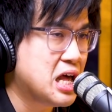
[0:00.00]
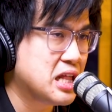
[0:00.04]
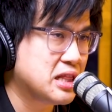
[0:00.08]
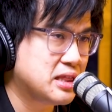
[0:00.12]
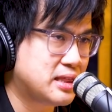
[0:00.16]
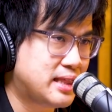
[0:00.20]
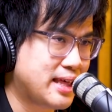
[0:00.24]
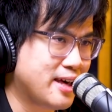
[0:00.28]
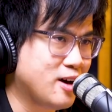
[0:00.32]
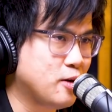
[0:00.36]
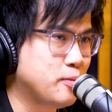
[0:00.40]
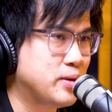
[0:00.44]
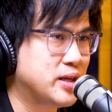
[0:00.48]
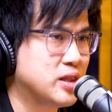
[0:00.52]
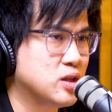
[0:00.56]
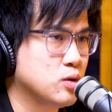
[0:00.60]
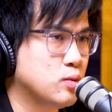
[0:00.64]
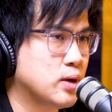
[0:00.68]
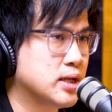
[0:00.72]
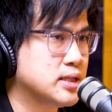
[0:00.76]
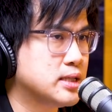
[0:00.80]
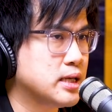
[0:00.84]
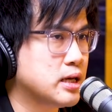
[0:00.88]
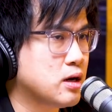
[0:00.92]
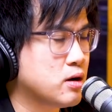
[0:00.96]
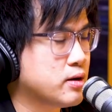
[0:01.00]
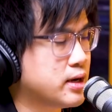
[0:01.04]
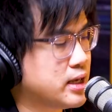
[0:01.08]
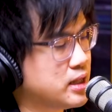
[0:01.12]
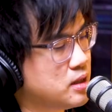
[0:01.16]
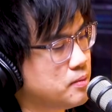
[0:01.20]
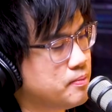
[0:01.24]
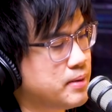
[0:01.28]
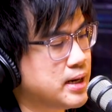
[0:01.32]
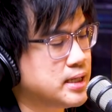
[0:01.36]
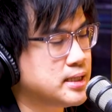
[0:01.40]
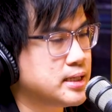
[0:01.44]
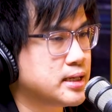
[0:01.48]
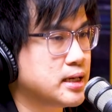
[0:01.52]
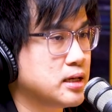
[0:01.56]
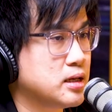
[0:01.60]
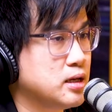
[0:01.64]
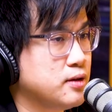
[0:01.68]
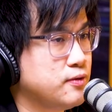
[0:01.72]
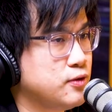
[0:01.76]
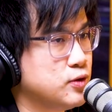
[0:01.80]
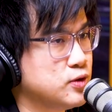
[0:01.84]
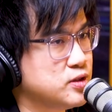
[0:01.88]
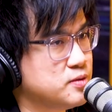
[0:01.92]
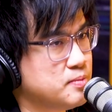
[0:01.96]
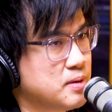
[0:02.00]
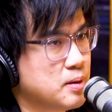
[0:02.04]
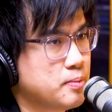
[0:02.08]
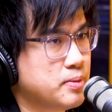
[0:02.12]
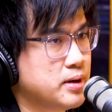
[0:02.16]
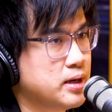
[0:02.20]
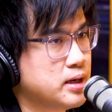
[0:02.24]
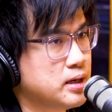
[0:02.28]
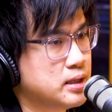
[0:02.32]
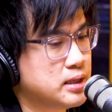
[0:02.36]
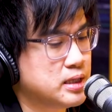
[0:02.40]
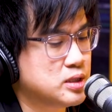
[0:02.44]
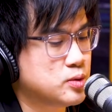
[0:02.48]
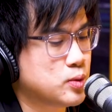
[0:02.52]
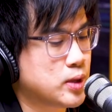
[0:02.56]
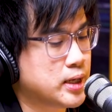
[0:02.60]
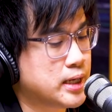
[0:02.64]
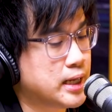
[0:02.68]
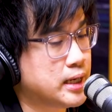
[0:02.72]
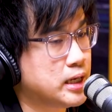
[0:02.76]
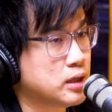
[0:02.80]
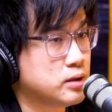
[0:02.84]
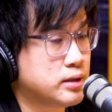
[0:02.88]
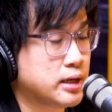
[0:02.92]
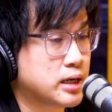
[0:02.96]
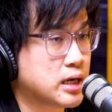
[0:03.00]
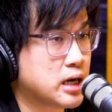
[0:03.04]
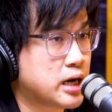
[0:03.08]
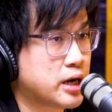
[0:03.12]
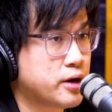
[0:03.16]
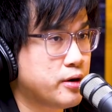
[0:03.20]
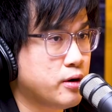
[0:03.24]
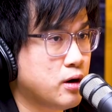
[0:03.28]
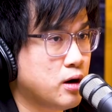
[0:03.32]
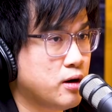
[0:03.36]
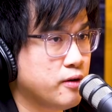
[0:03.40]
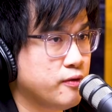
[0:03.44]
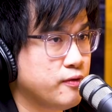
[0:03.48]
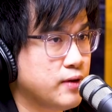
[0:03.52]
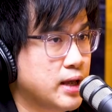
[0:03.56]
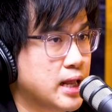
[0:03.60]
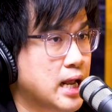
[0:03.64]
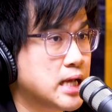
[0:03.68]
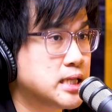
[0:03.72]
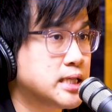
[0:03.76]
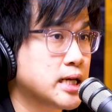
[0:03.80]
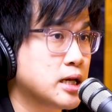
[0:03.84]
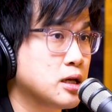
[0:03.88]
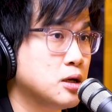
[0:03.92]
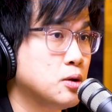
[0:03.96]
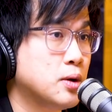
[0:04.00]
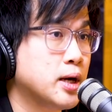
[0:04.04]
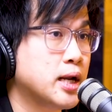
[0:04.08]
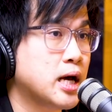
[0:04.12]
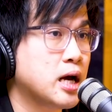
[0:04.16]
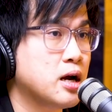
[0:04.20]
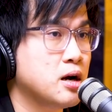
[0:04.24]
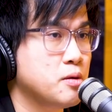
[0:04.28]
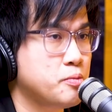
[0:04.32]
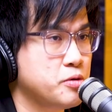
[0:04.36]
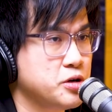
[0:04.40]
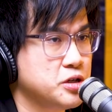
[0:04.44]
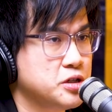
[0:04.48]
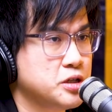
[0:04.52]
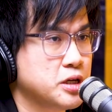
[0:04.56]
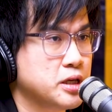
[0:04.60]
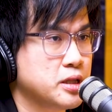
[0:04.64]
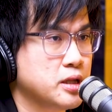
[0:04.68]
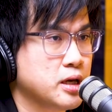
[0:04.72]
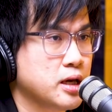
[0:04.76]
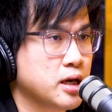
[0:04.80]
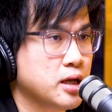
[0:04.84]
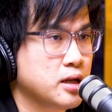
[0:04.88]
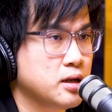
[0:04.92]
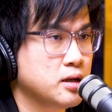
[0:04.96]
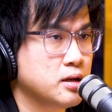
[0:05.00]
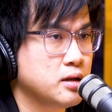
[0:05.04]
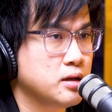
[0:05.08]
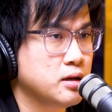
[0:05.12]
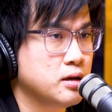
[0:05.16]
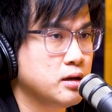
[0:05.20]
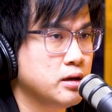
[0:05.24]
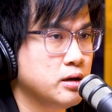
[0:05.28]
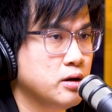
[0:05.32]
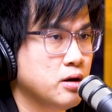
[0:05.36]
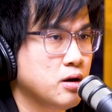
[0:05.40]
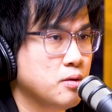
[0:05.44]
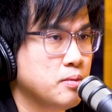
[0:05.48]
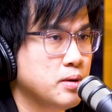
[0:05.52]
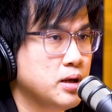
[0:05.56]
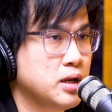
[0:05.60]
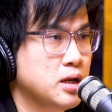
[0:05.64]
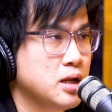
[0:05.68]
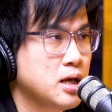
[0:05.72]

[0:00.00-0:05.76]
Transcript: They'll be the ones that, okay, the best I can give you is maybe this one. Then they'll take 100 off. And I said, you know what? I appreciate that. You know what I mean?